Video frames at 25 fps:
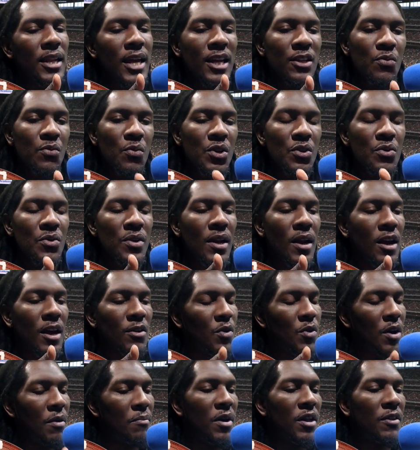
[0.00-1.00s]
that's where you get, like,
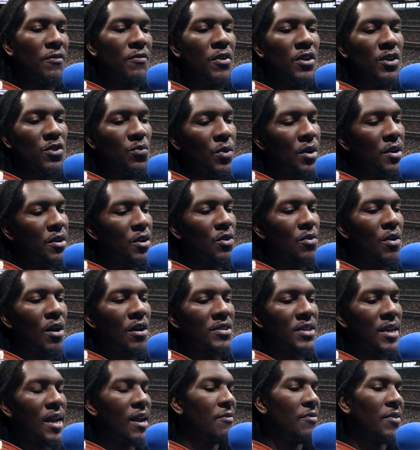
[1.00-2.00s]
when the motherfucker's willing to
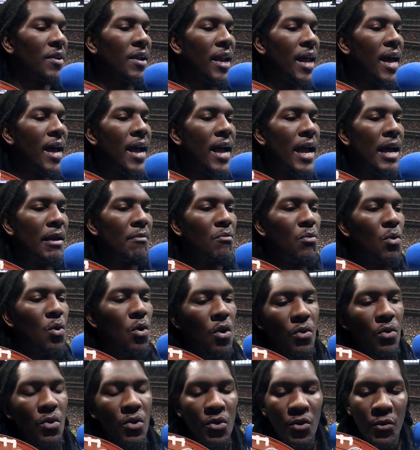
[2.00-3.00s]
cross every line,
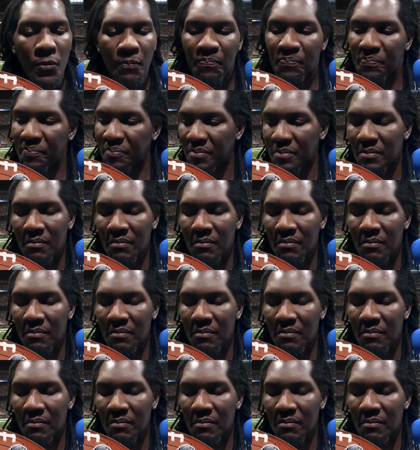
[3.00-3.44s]
moral,